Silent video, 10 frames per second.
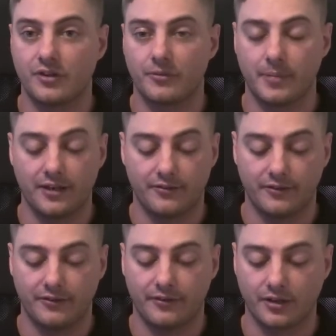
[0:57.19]

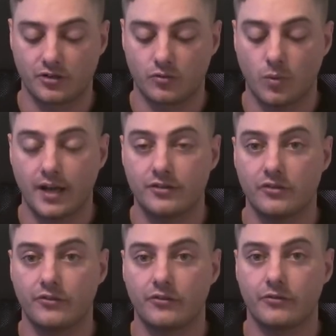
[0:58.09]
expenses such as
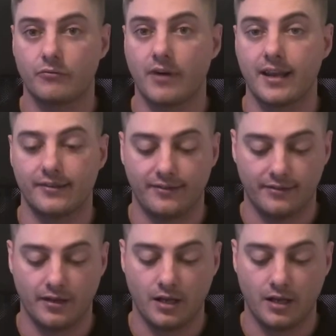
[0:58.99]
wages, rates,